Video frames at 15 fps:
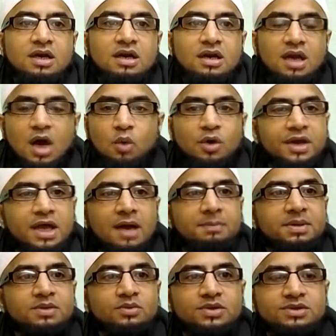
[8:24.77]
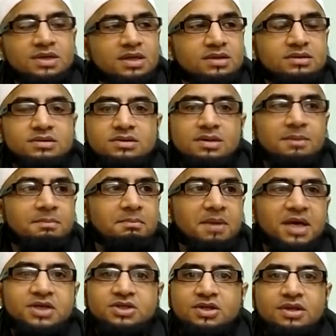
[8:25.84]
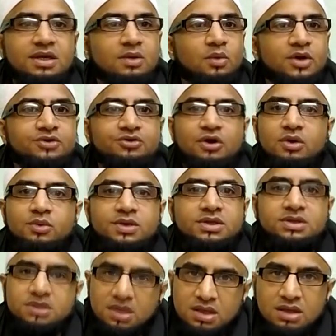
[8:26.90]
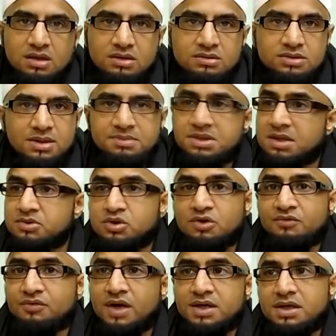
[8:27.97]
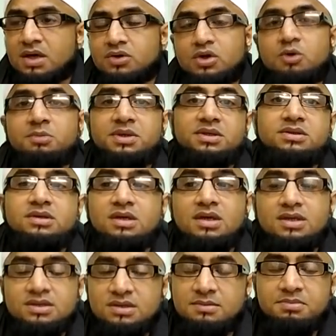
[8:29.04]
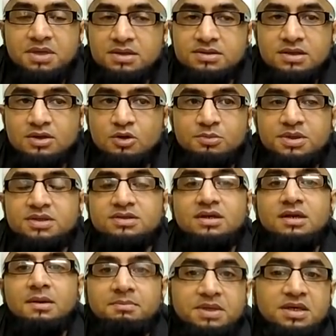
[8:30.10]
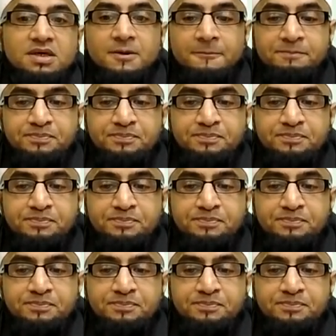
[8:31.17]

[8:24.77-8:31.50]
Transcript: Now what happened was that some major thing went wrong with his tariq. Sometimes you could find out, nobody's an innocent person, nobody's a nabi.